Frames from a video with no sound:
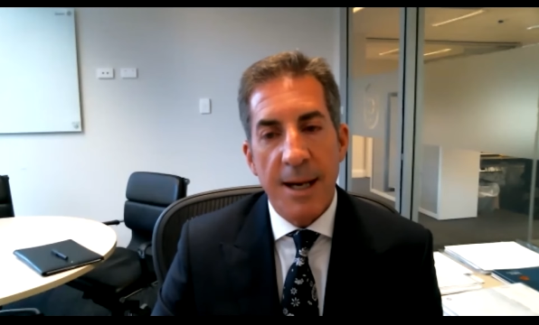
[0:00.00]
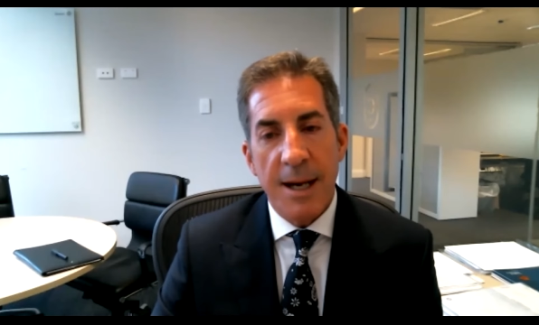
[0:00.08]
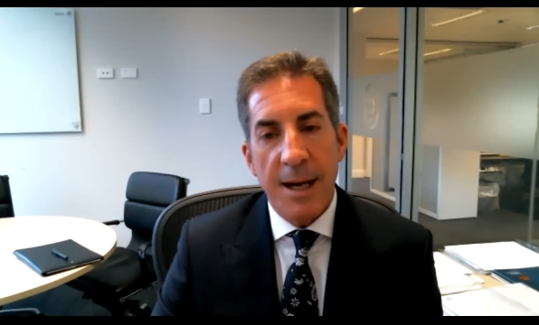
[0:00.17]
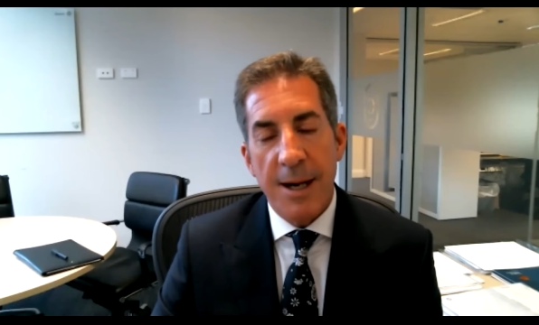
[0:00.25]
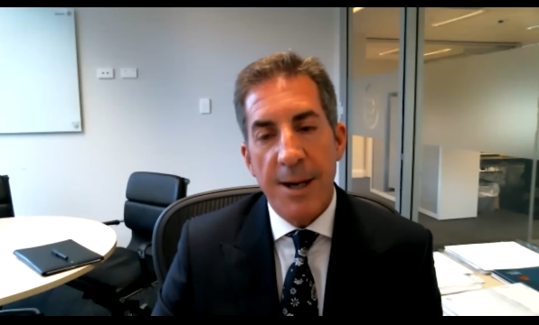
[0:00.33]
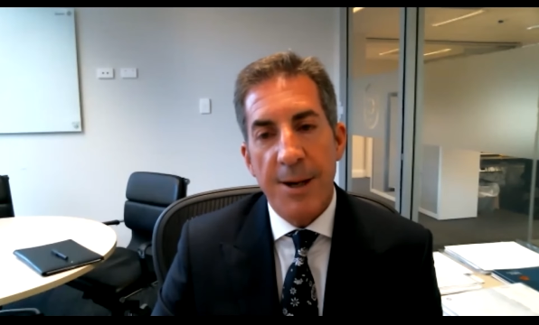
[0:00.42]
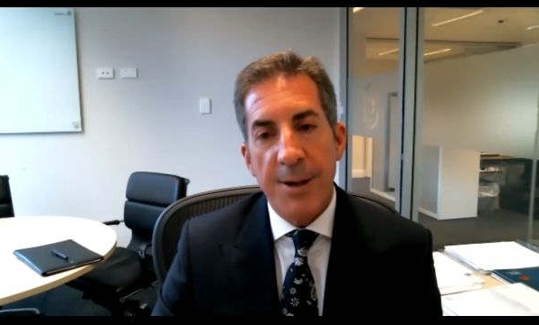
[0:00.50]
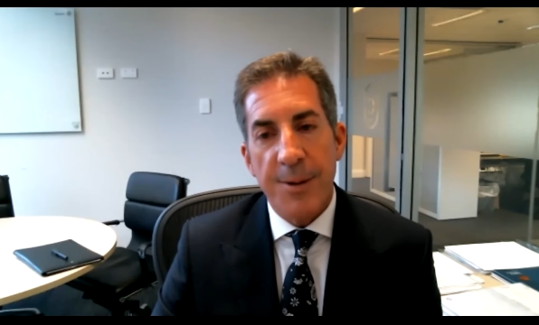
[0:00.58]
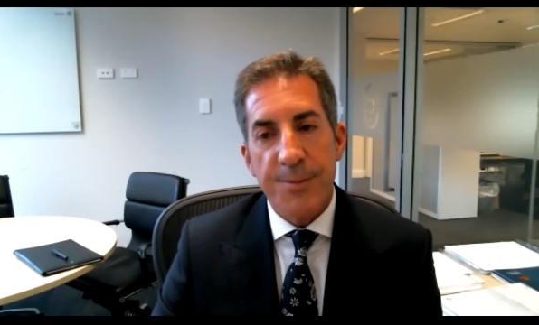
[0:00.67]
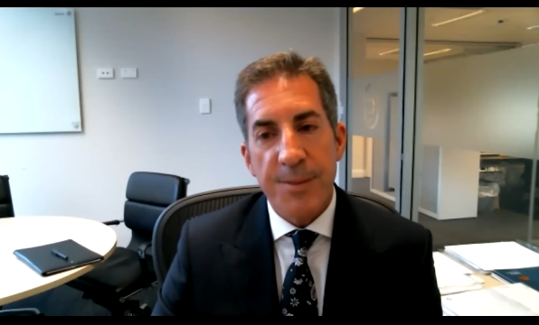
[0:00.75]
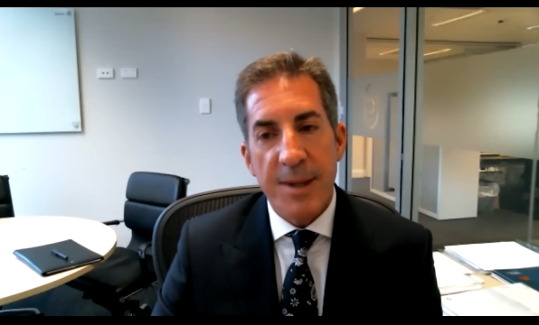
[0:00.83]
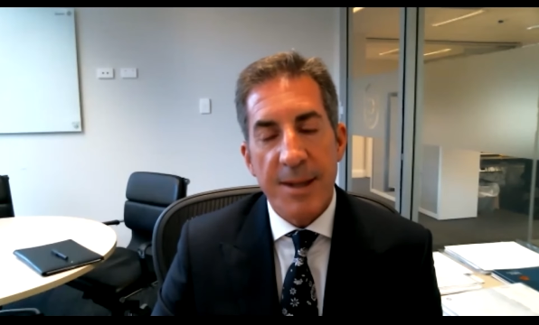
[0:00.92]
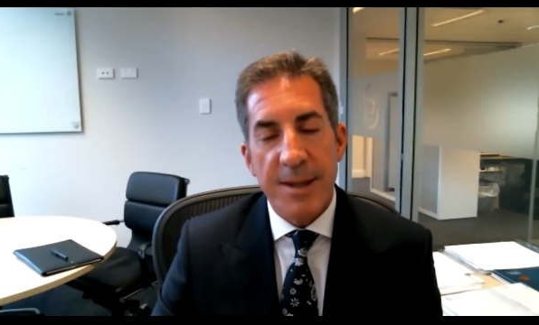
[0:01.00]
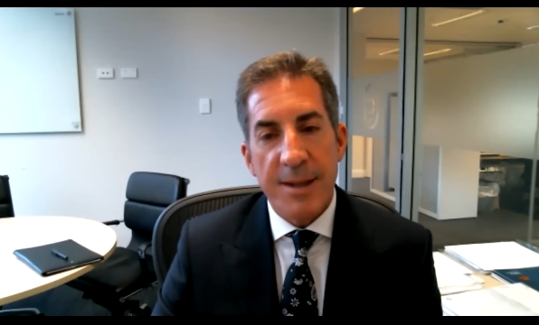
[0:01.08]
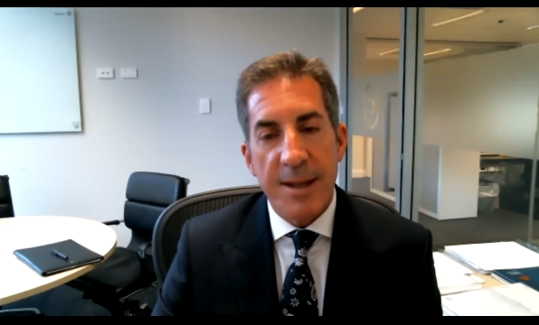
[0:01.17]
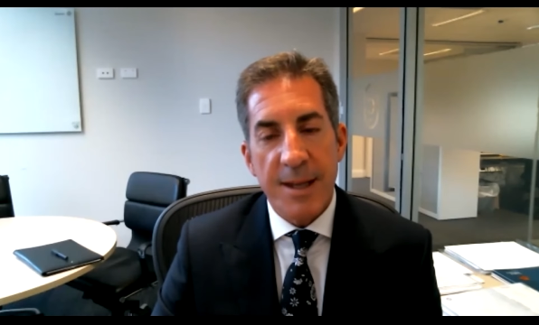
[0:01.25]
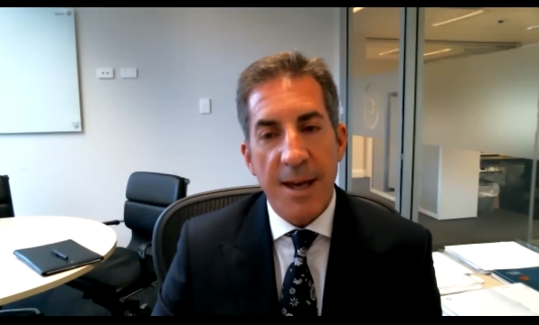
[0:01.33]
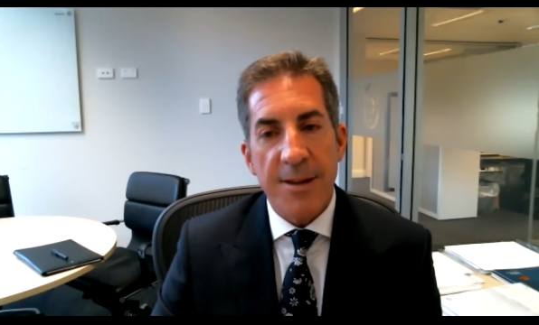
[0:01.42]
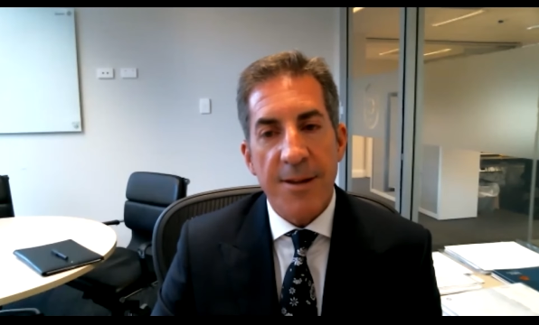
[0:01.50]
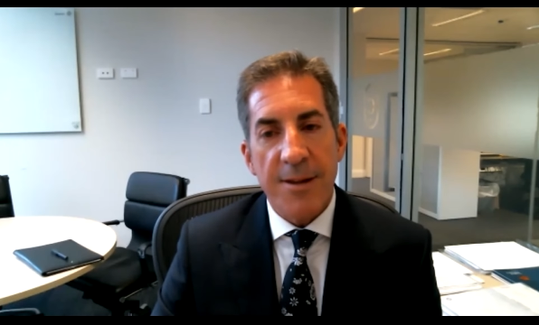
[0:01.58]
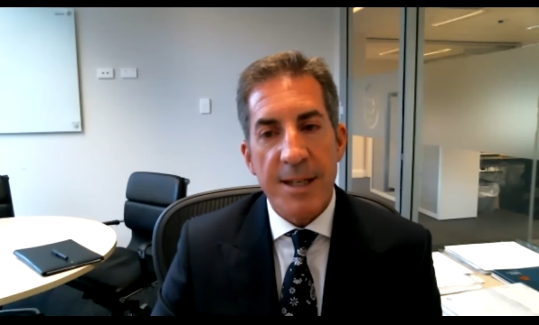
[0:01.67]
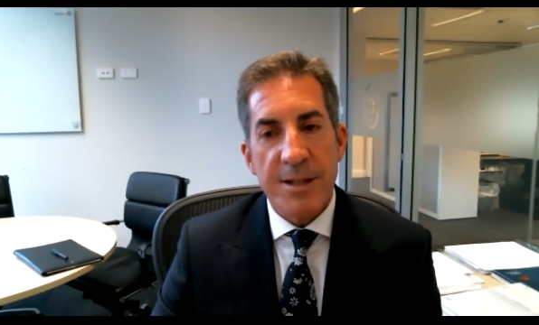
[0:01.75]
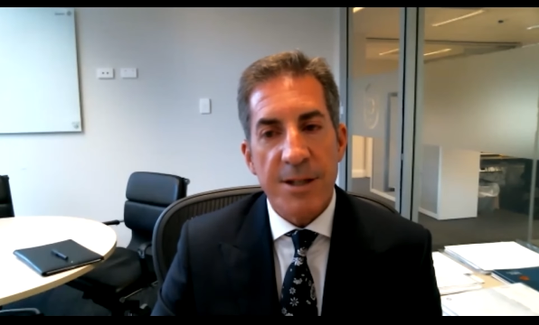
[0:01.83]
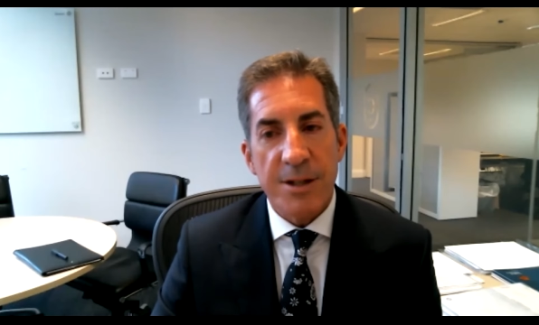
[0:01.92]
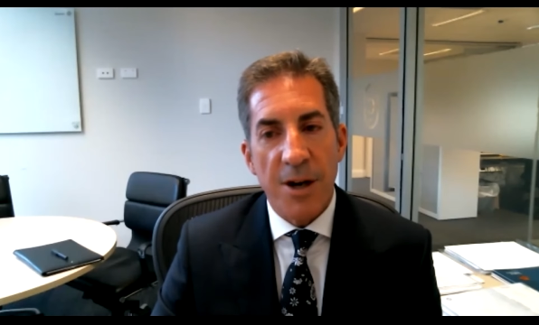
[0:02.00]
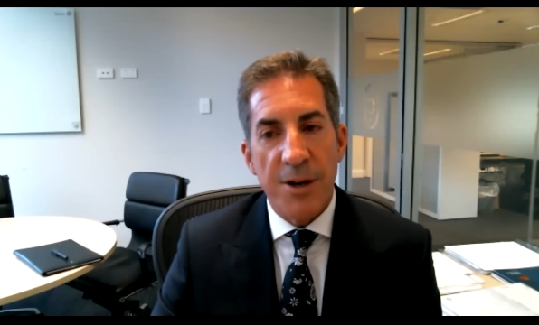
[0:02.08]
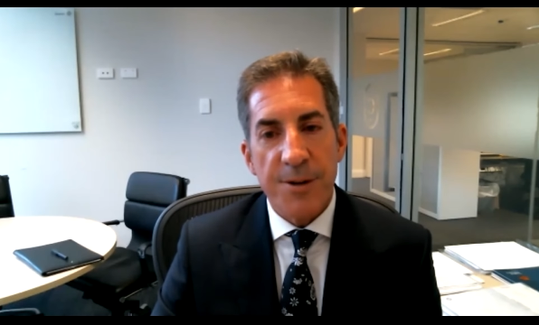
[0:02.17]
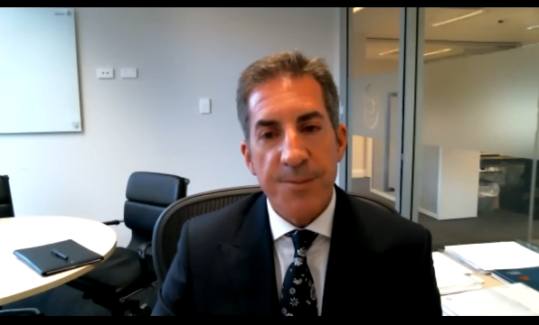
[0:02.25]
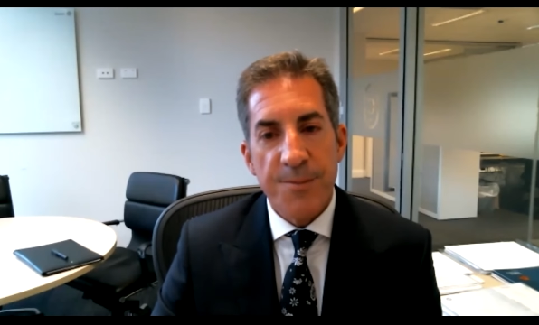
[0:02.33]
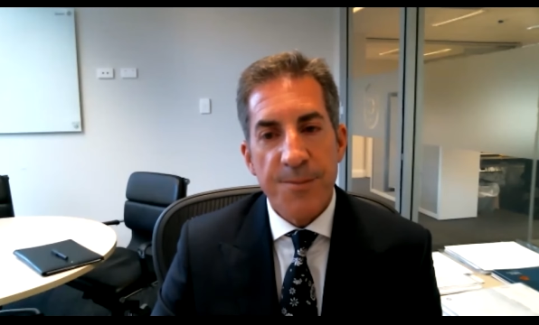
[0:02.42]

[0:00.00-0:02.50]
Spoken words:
The other thing to note